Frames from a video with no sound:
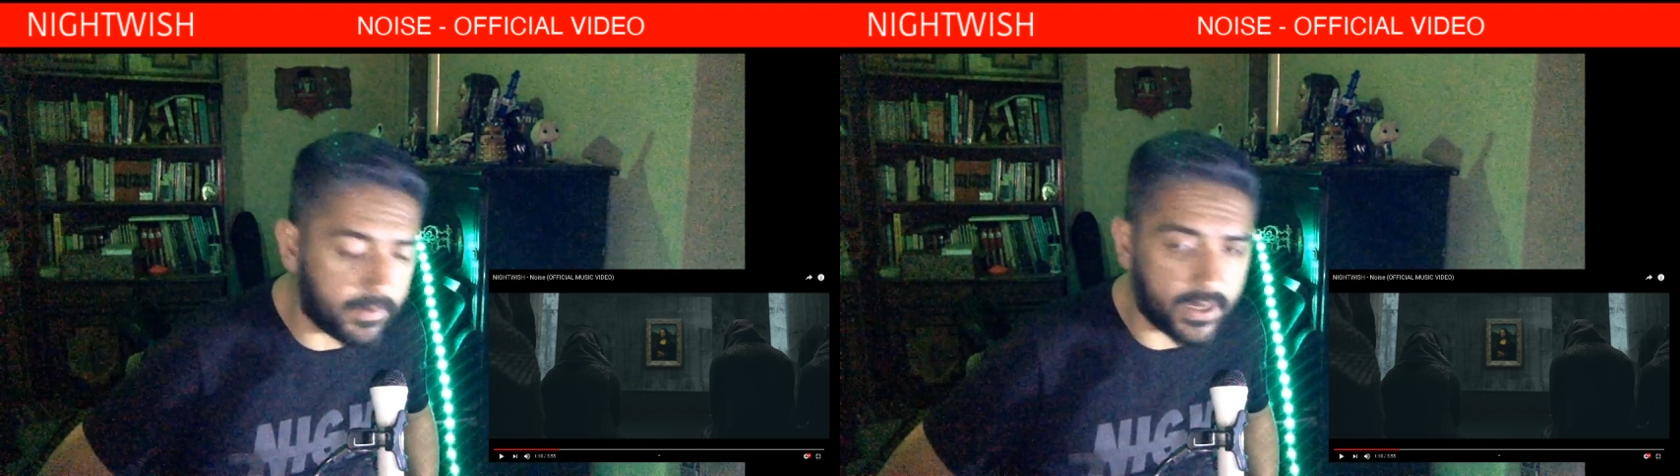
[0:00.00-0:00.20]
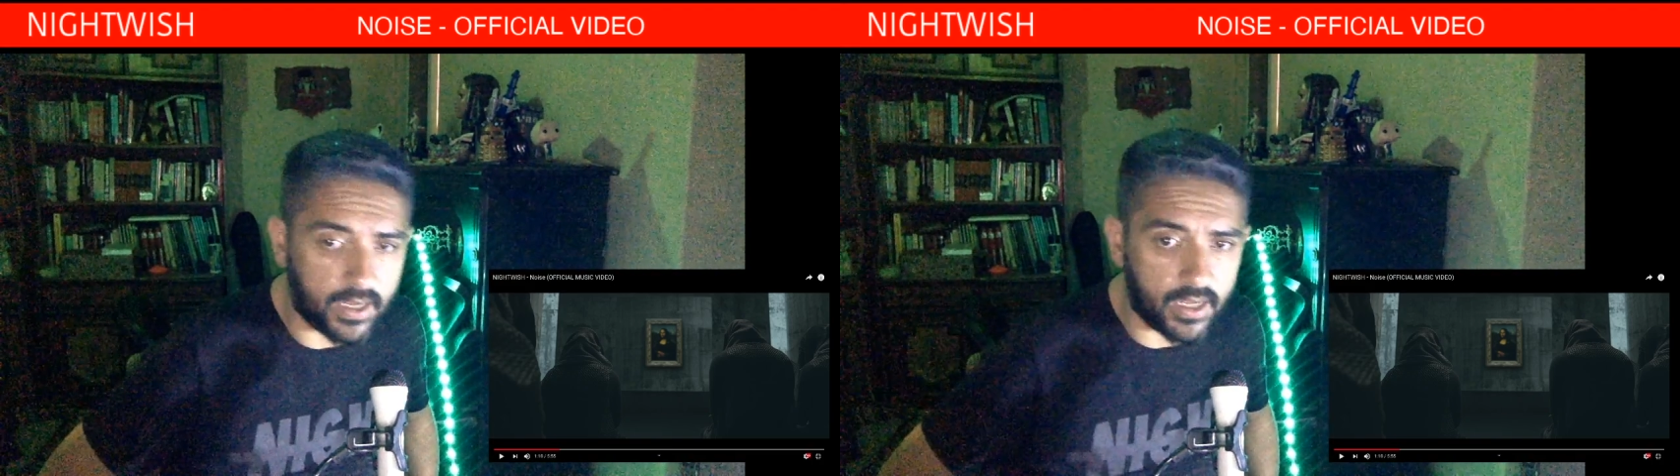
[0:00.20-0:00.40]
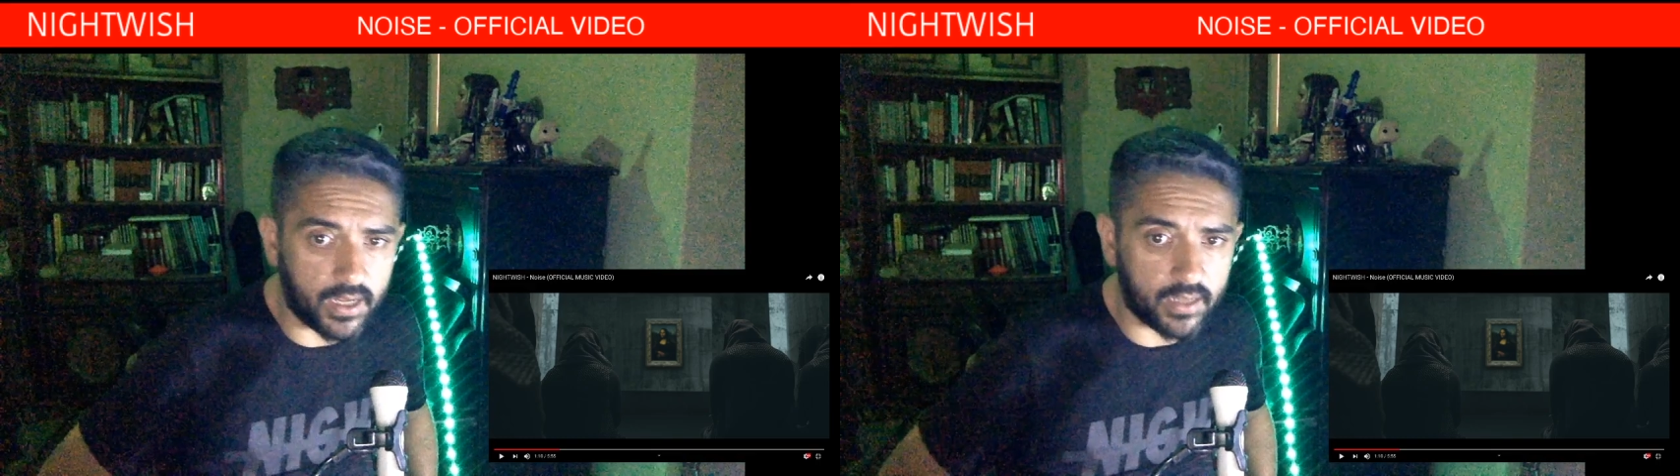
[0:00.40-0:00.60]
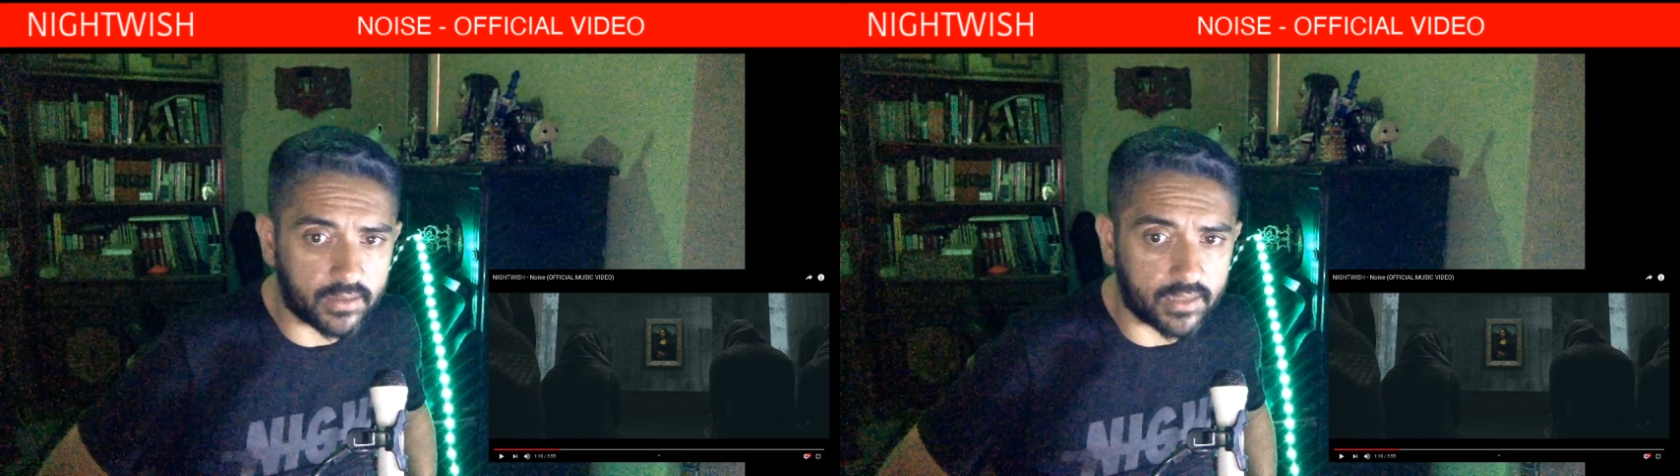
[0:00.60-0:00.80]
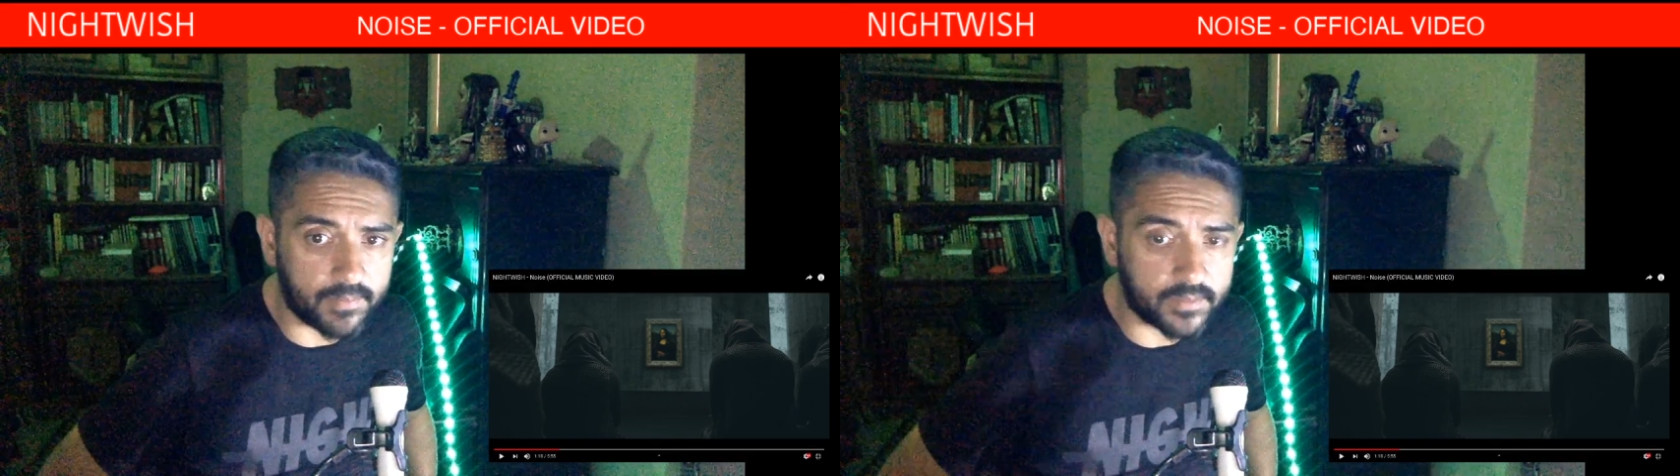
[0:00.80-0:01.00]

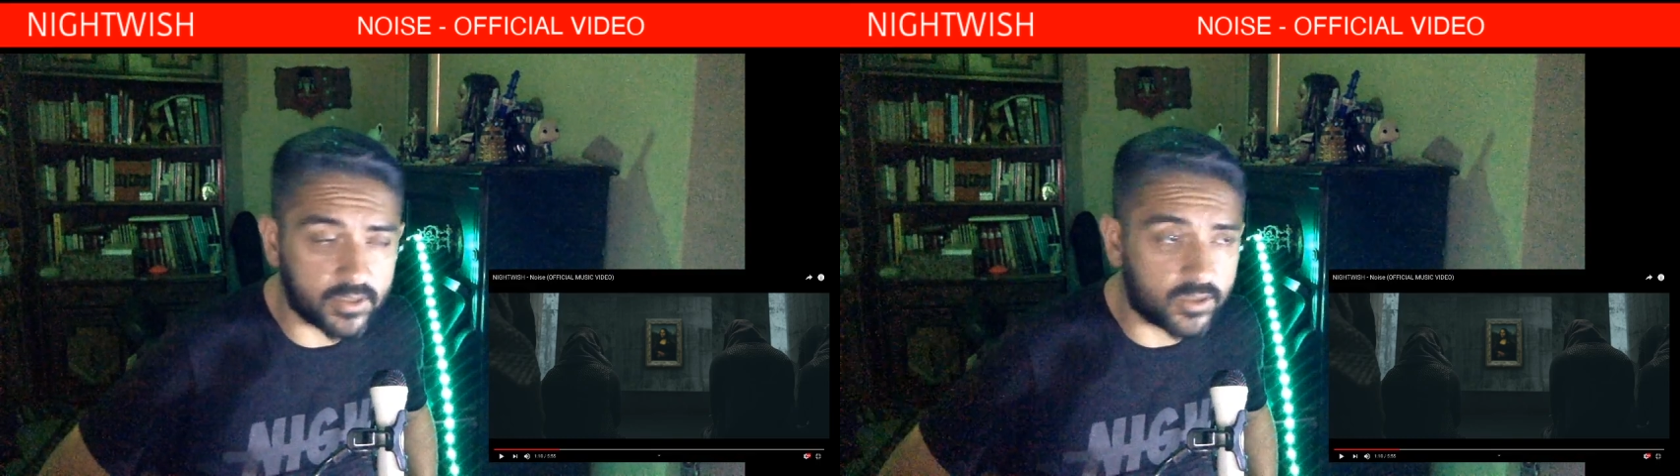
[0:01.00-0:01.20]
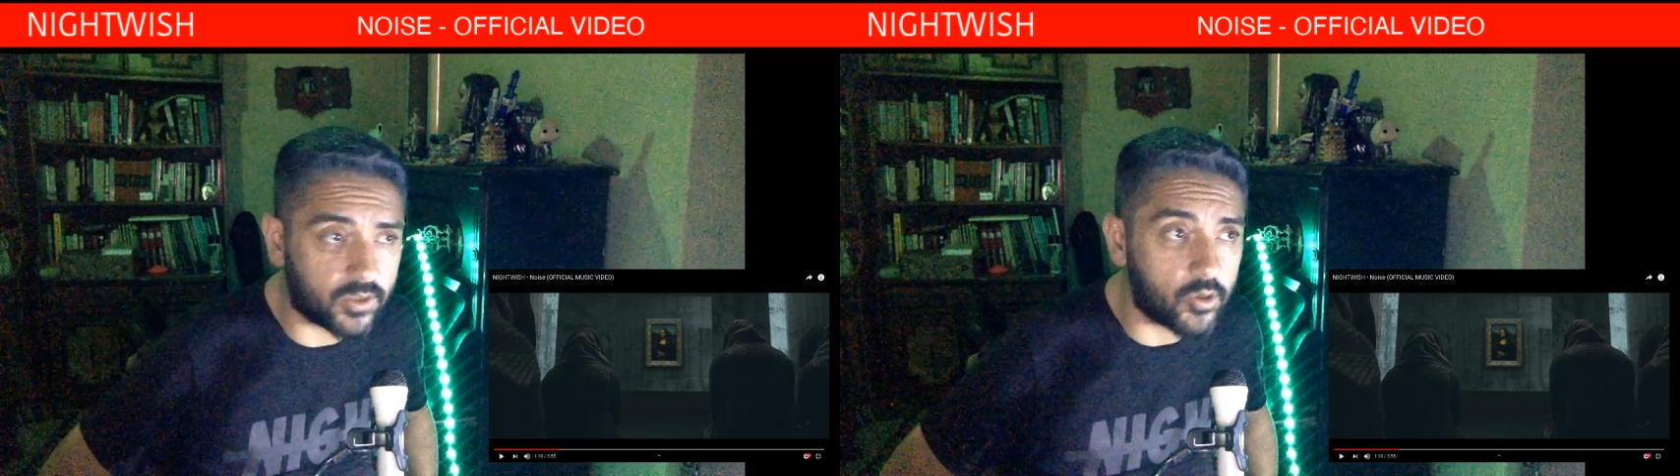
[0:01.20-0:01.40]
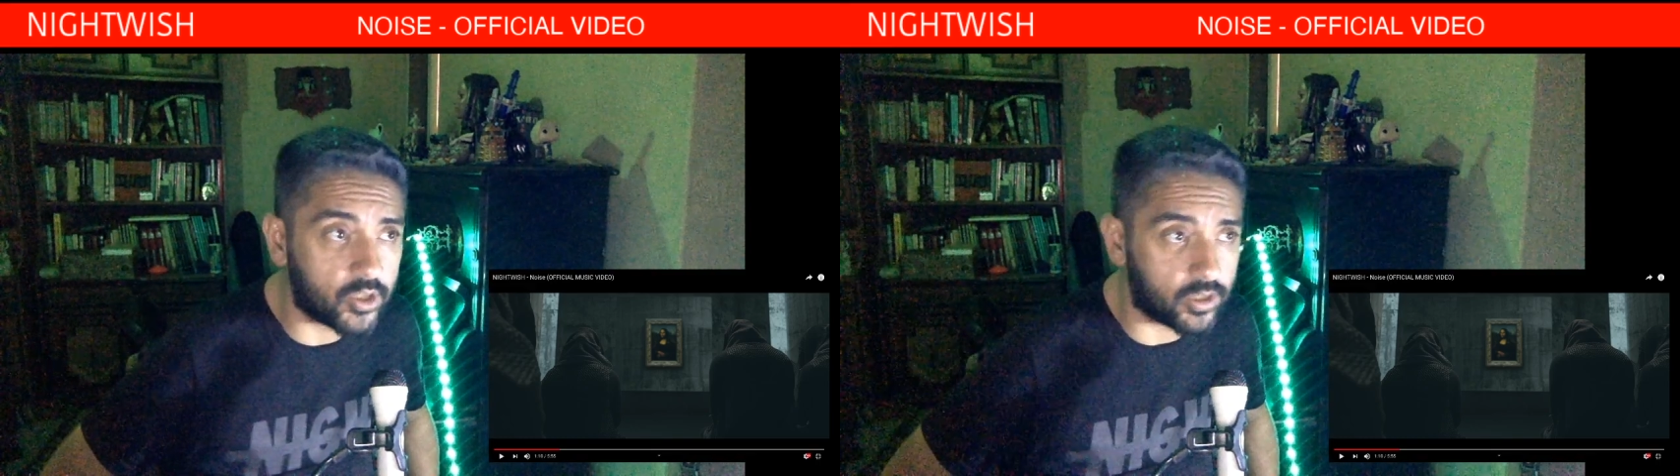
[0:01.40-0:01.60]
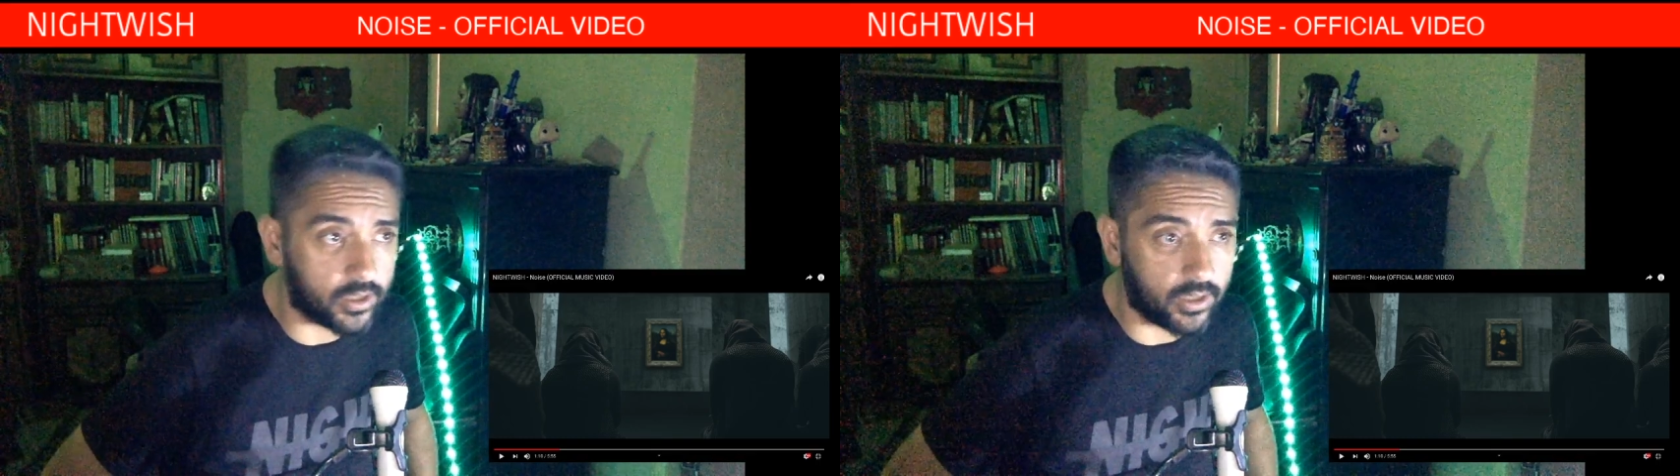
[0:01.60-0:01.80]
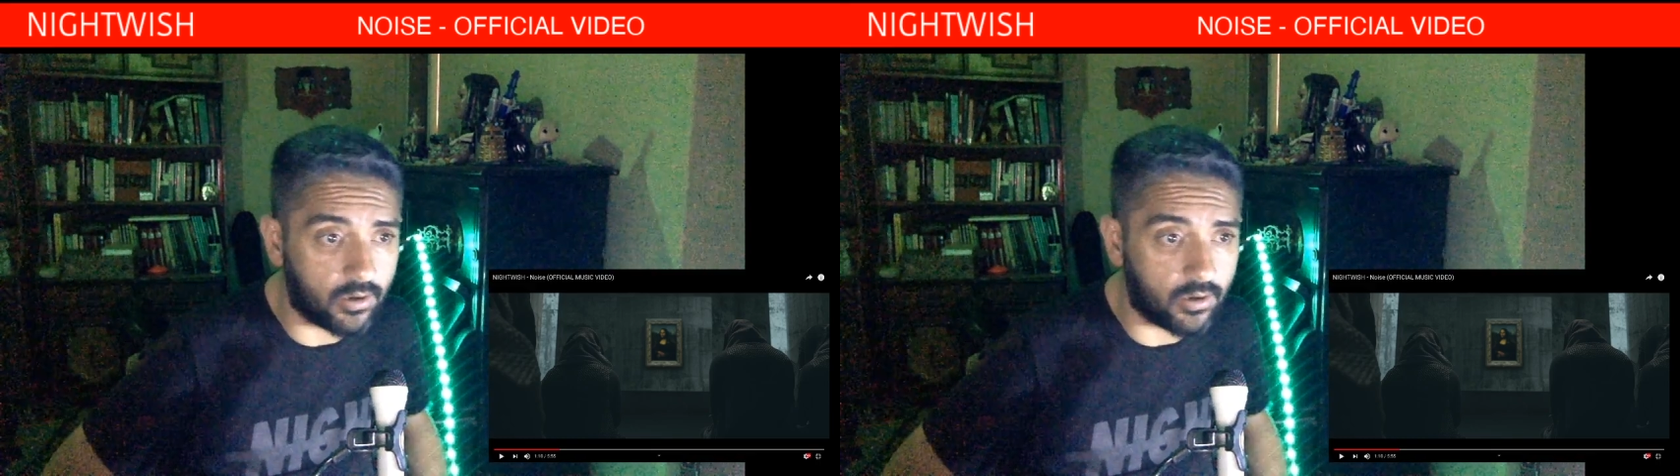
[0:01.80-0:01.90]
but I'm socially